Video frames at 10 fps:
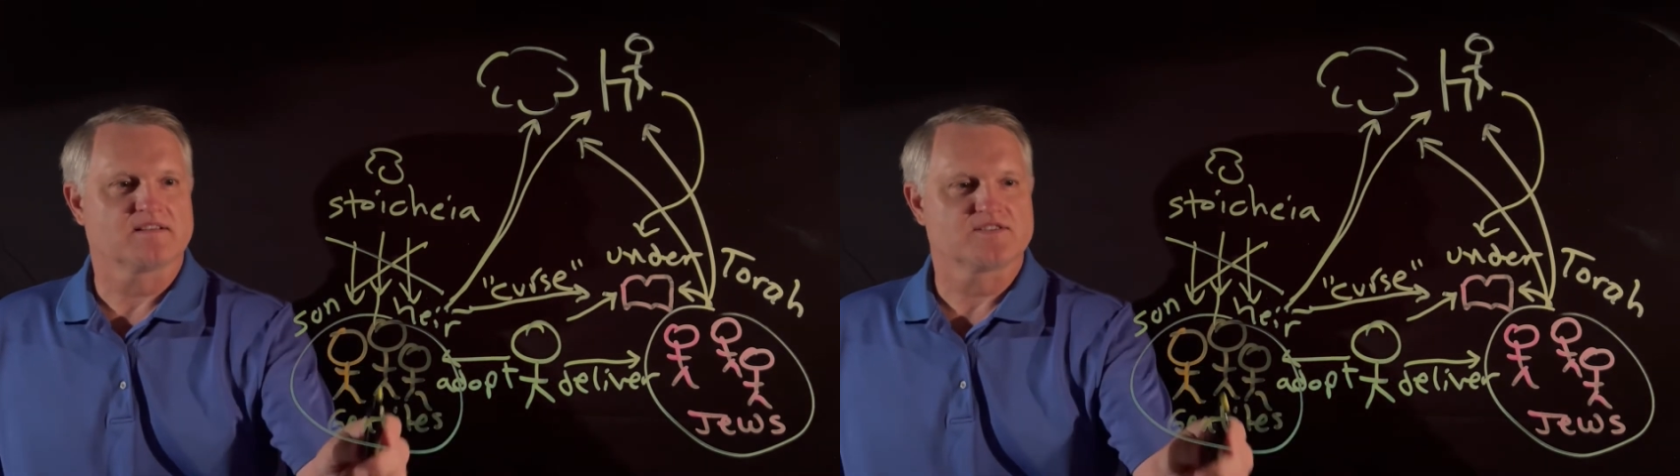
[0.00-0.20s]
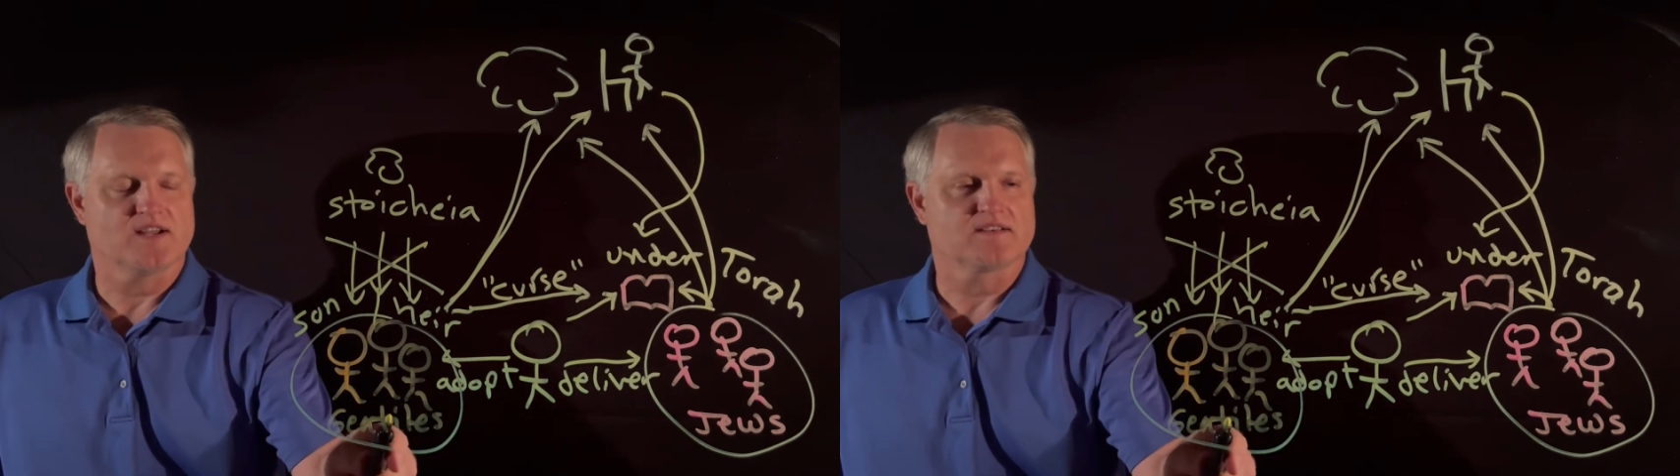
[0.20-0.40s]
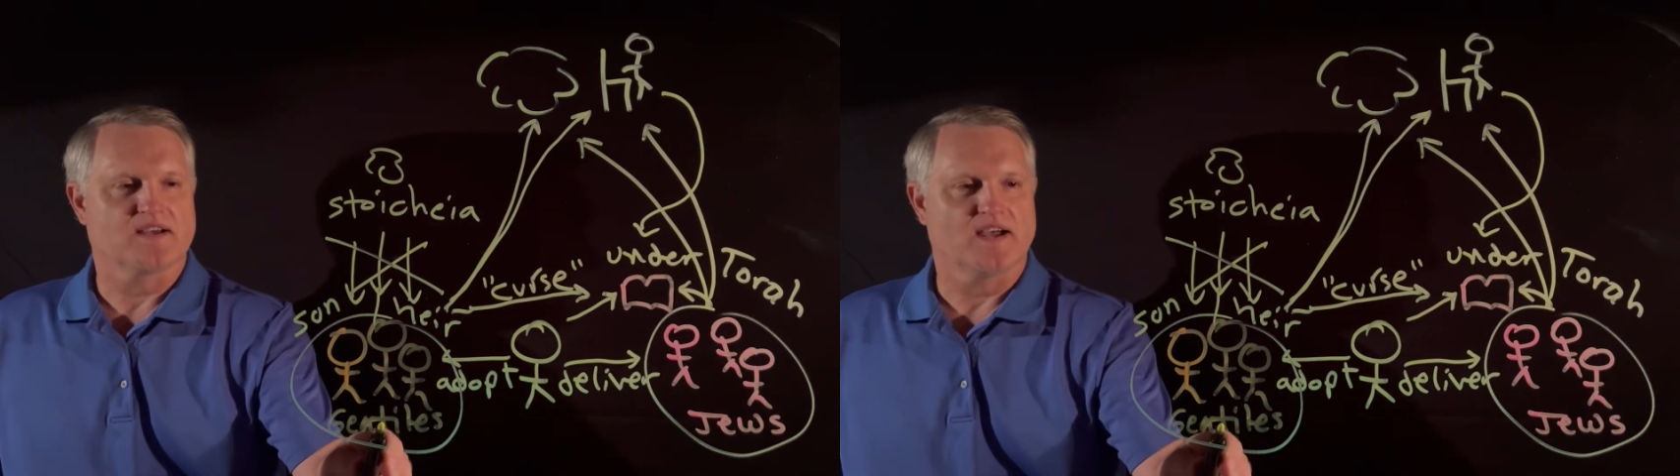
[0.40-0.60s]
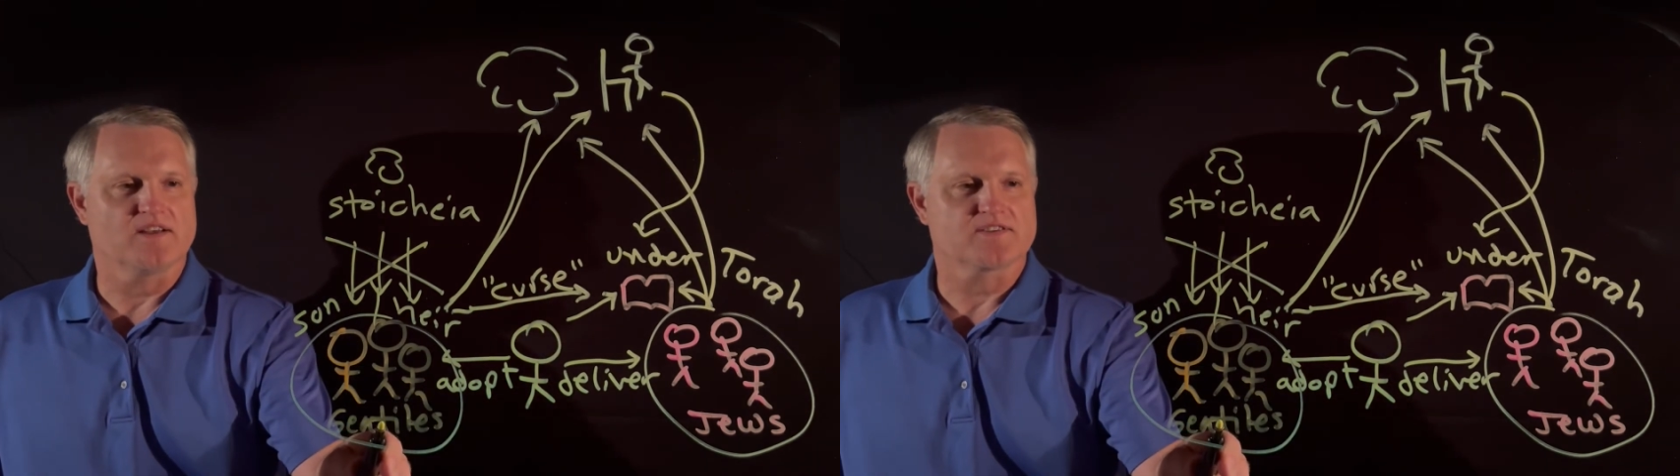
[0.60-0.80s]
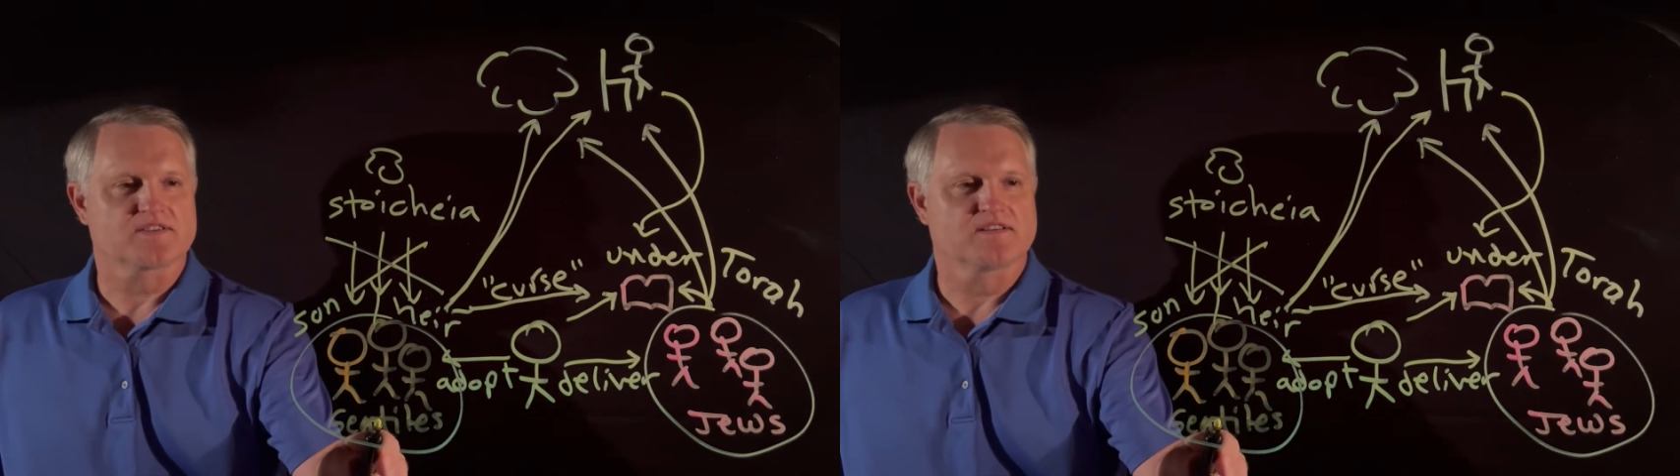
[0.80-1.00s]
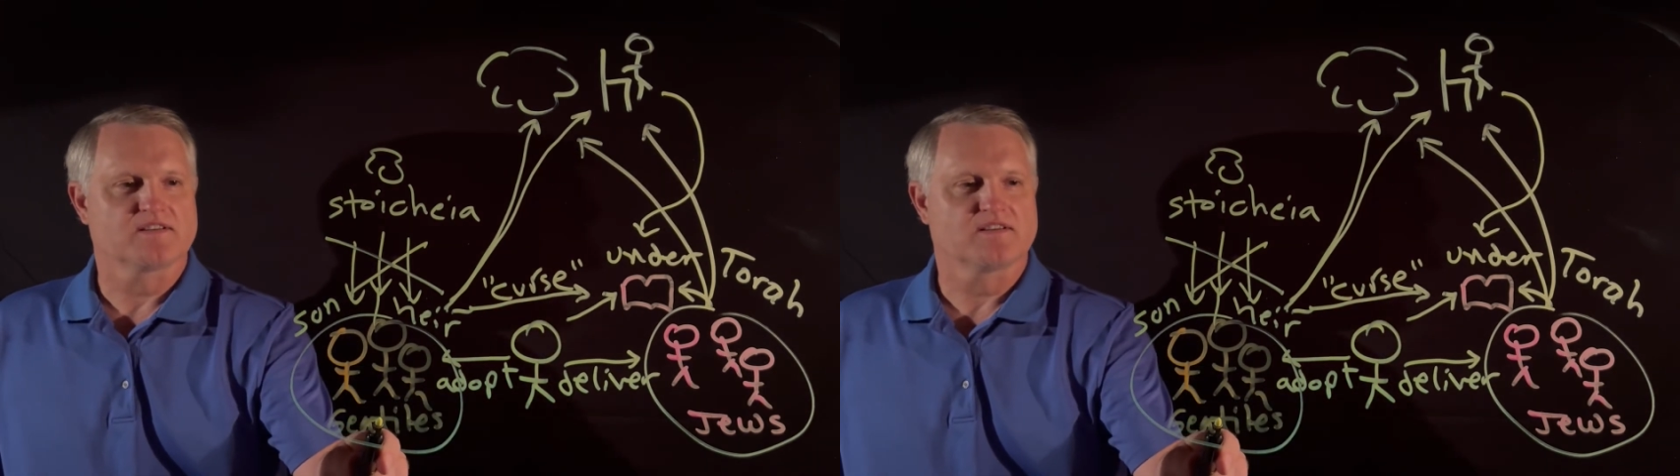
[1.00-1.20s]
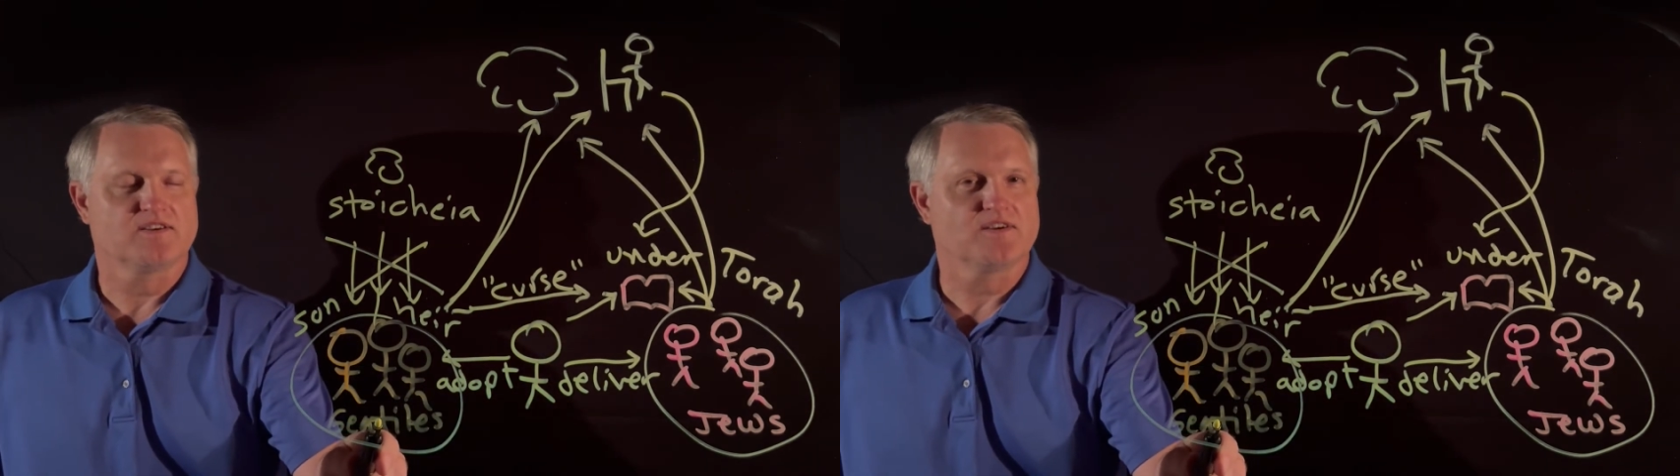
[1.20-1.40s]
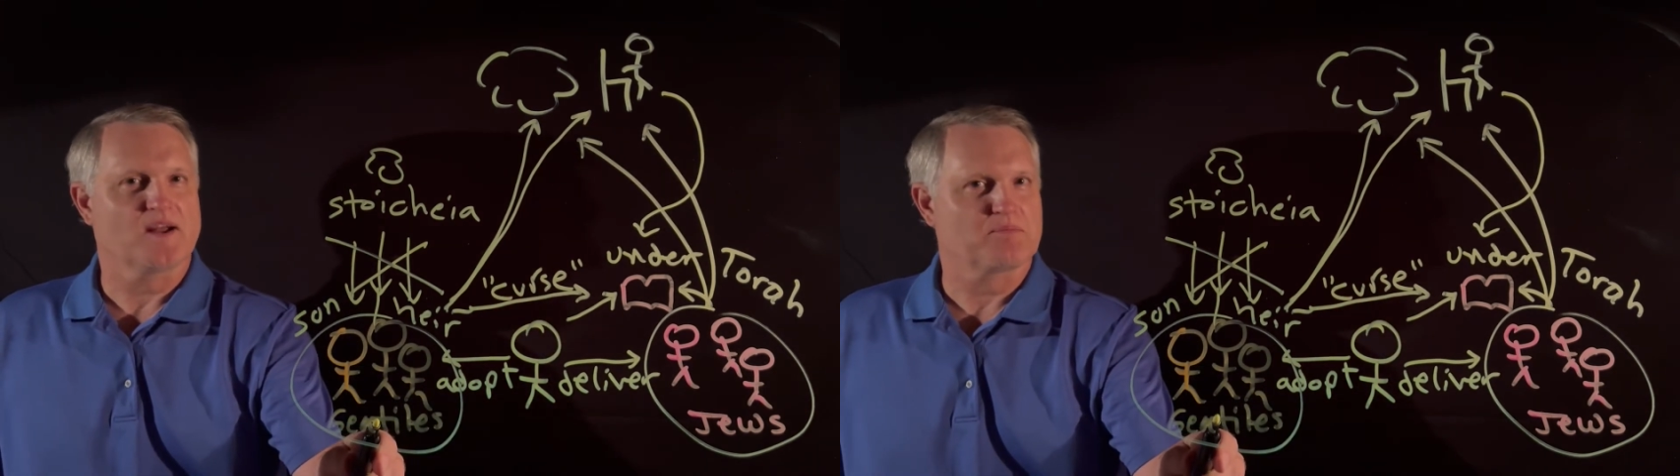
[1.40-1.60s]
Gentiles,
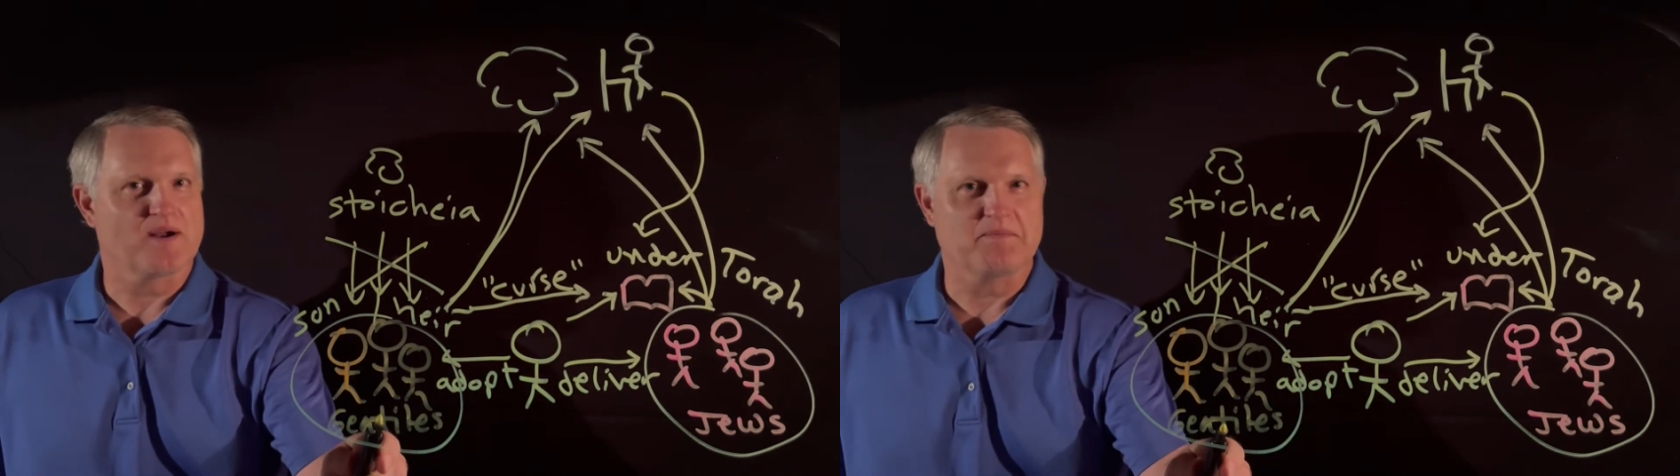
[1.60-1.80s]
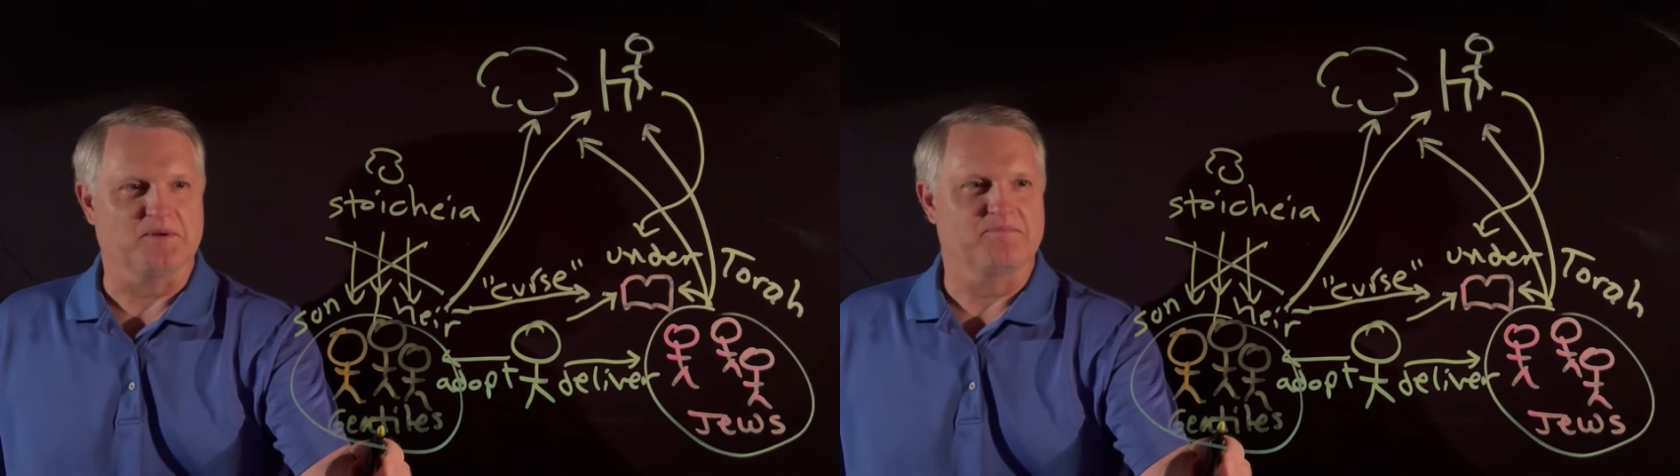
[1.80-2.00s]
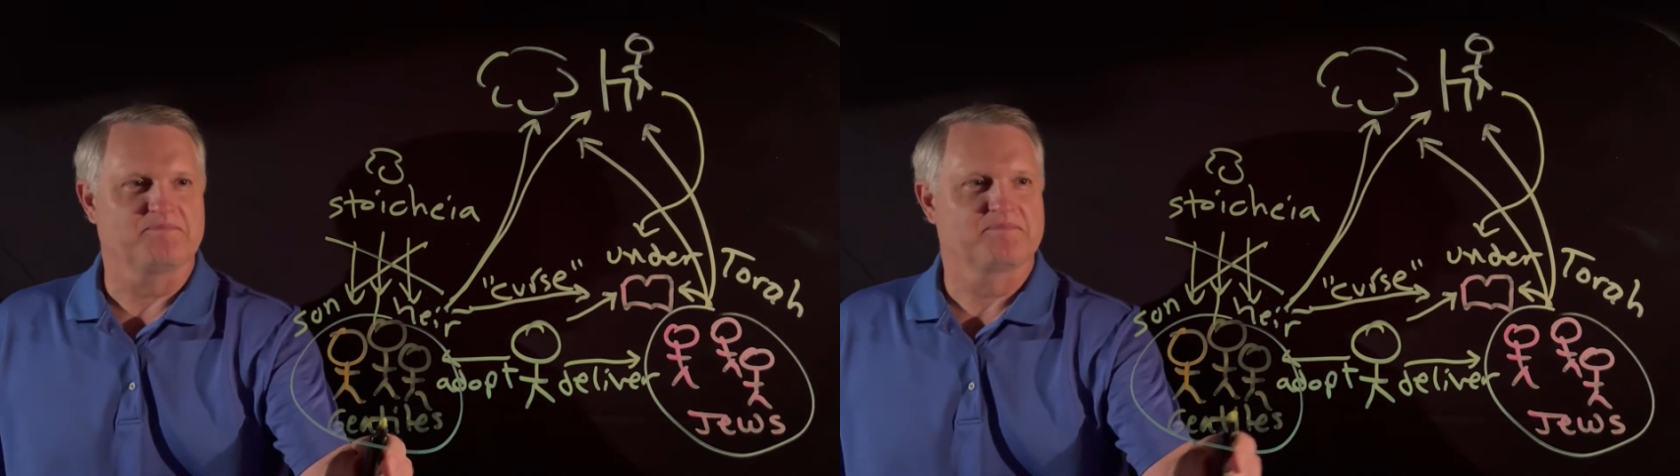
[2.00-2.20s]
you got a problem,